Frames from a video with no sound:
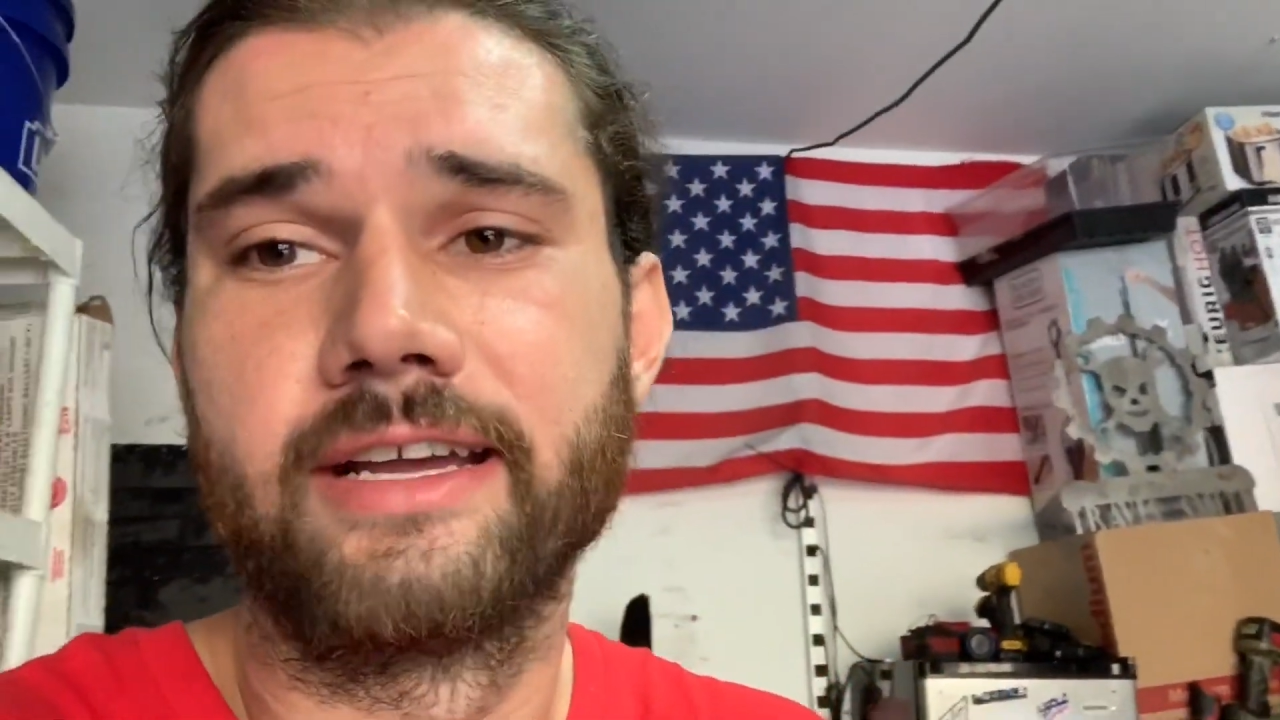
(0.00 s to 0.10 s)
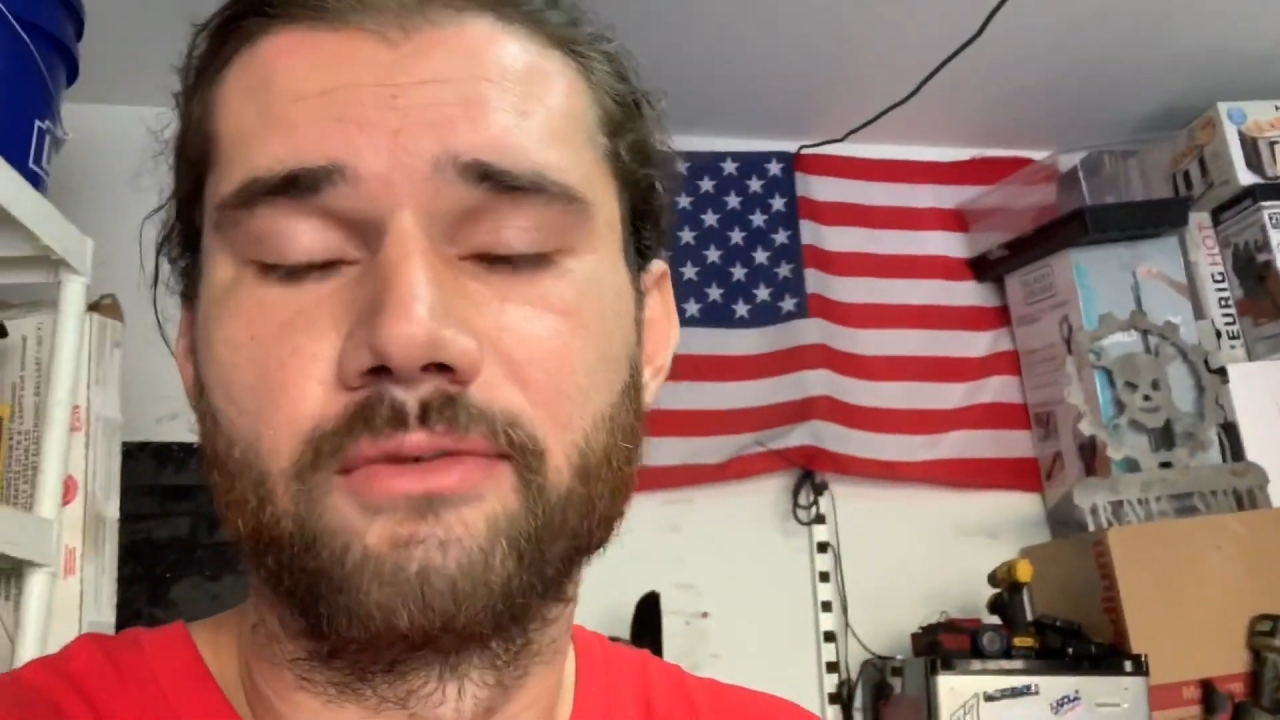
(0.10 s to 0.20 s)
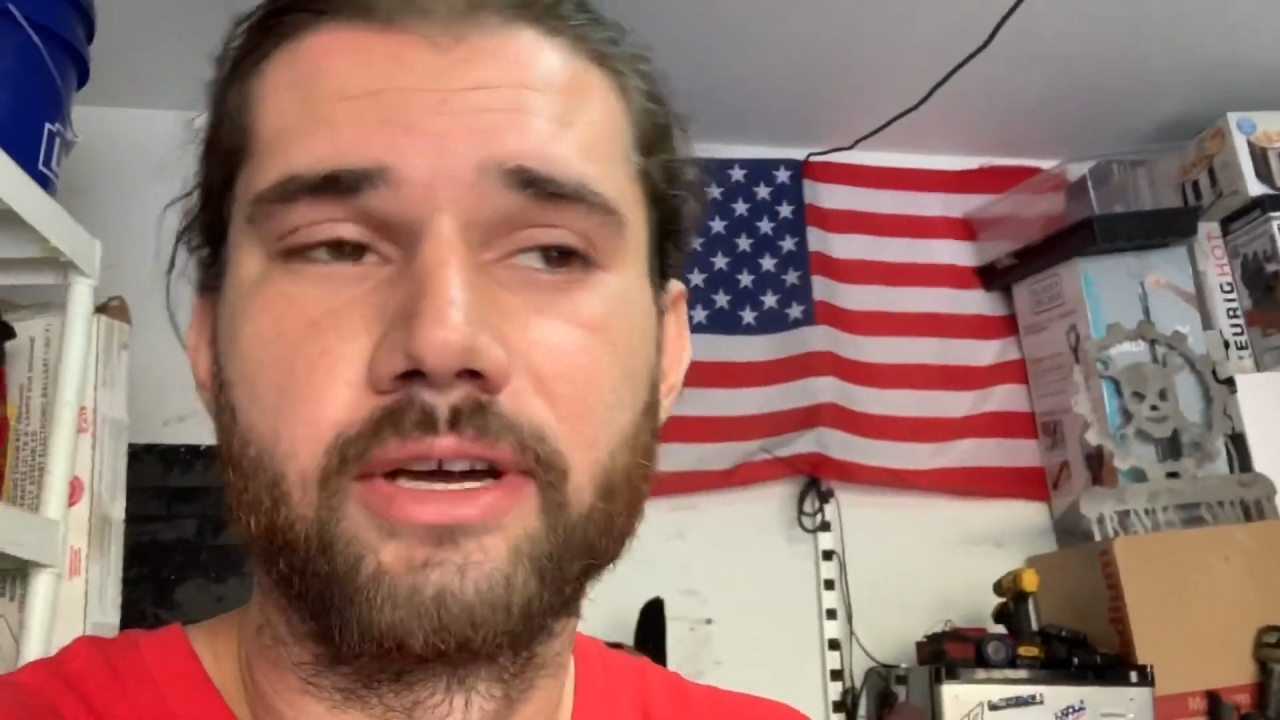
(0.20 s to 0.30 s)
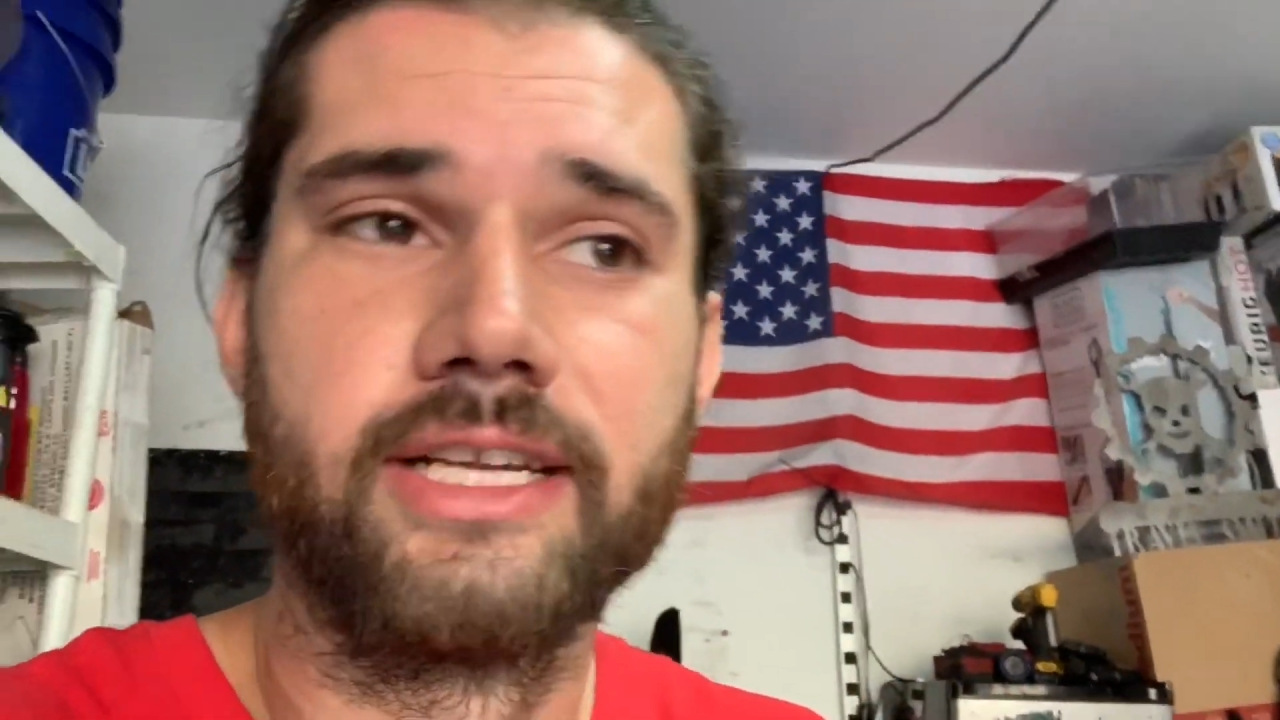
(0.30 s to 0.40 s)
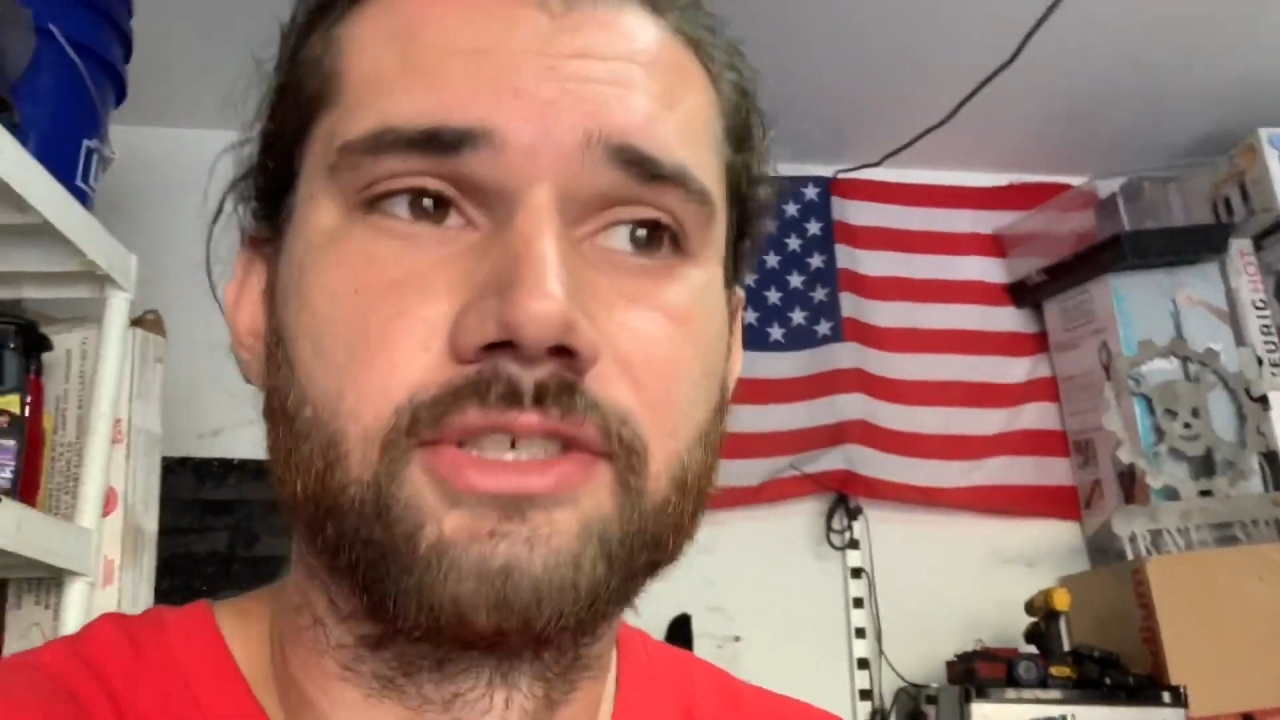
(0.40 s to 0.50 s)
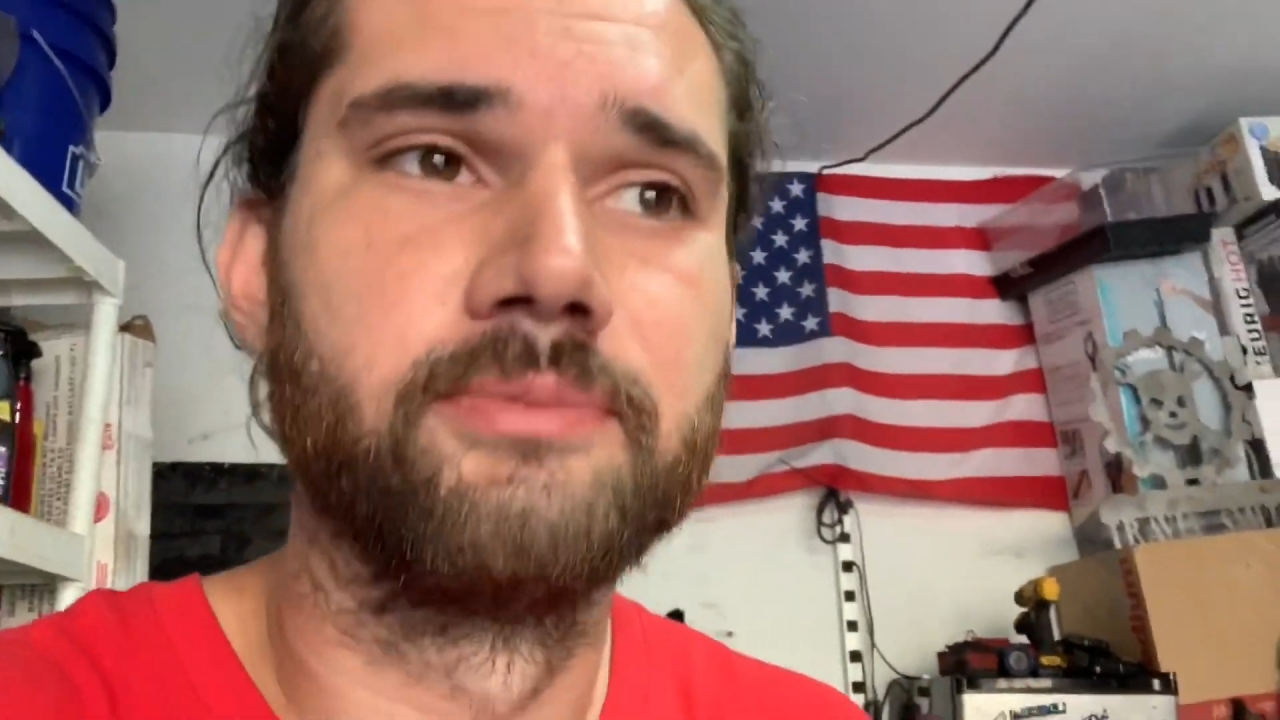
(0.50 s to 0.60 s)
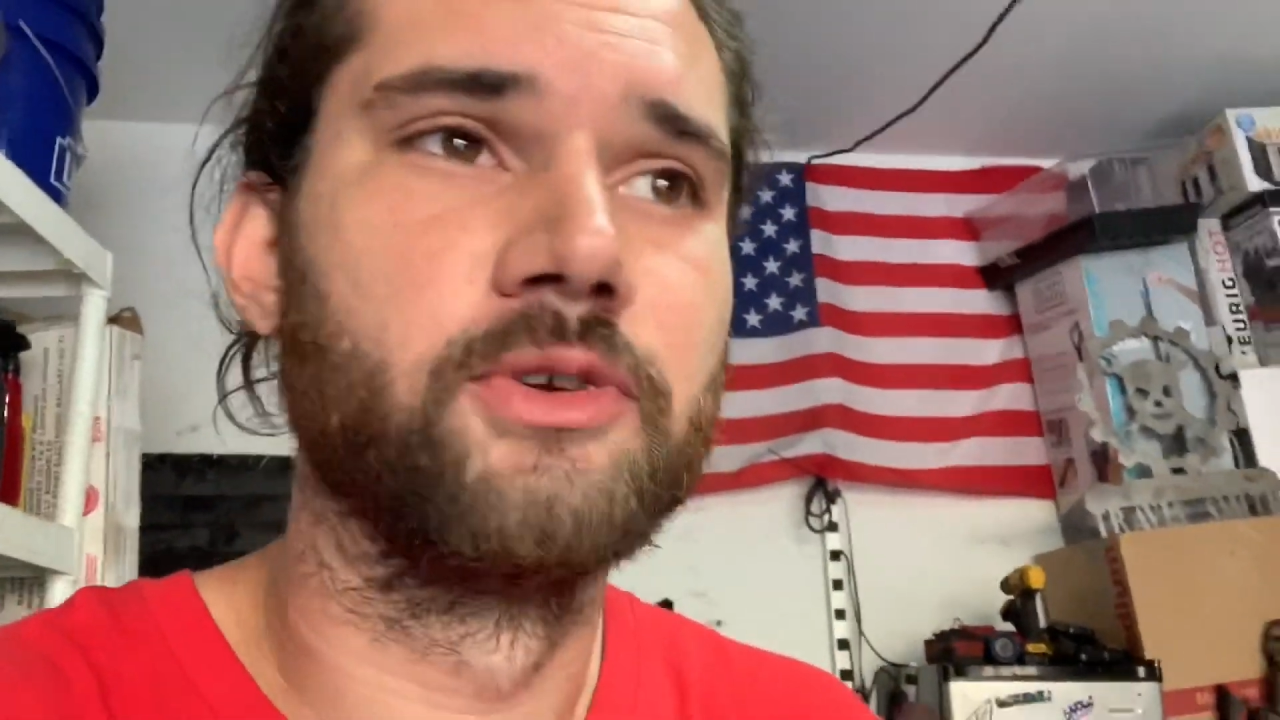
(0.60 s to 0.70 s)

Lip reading: get ready to